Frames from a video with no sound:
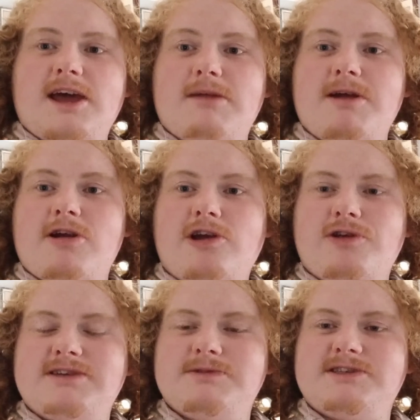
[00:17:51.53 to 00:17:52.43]
And a Merry
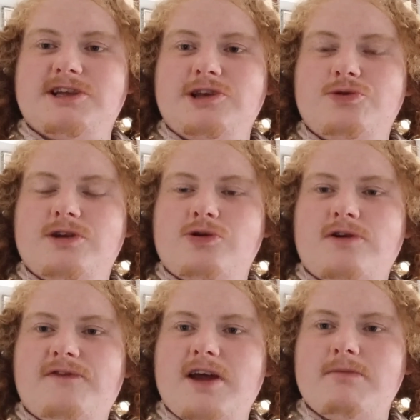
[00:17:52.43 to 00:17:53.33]
Christmas to you and
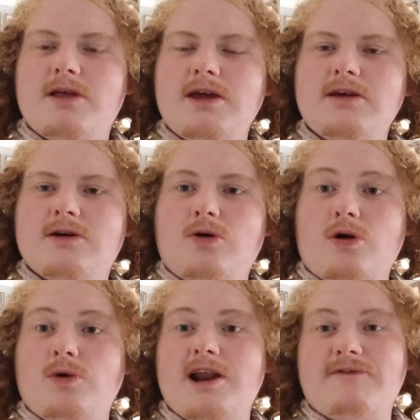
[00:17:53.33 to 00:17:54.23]
your family,
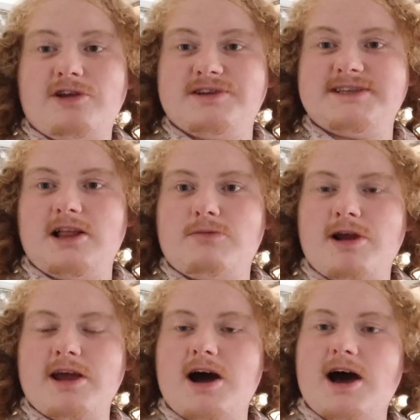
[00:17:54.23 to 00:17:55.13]
or whatever you
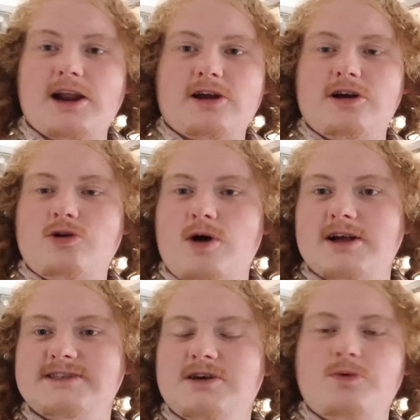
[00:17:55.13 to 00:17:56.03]
celebrate Hanukkah,
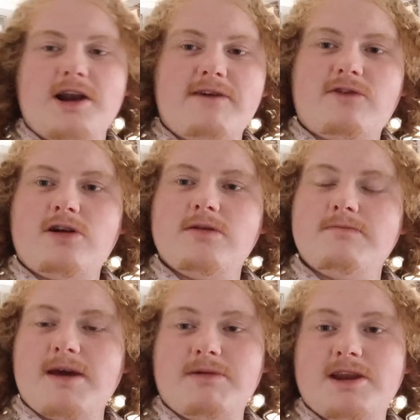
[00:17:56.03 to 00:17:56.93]
Kwanzaa, whatever,
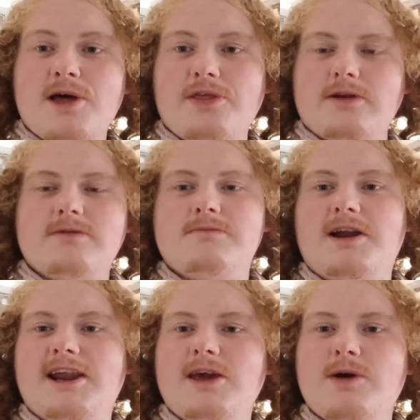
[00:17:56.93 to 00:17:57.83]
maybe nothing.
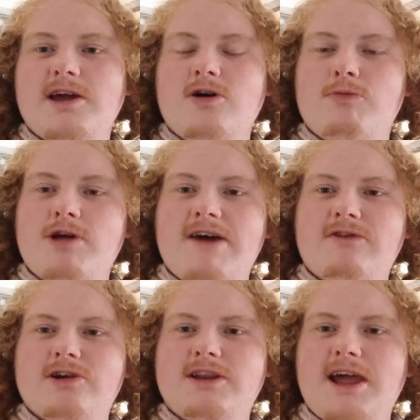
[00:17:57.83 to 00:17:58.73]
But anyway, hope you
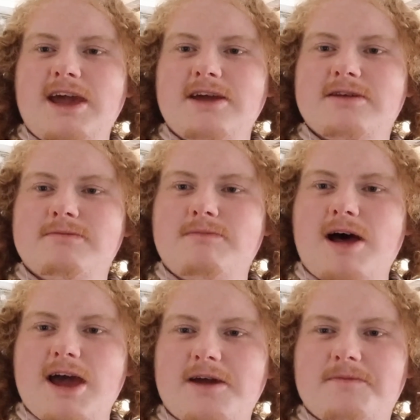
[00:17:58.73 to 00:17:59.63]
have a good day.
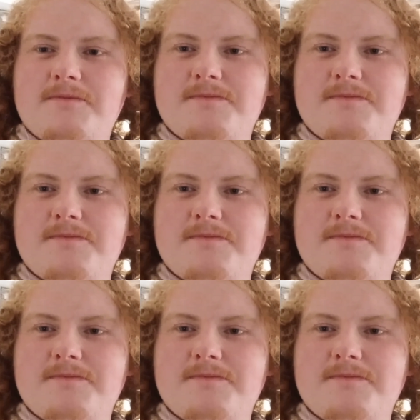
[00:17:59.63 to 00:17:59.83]
Bye.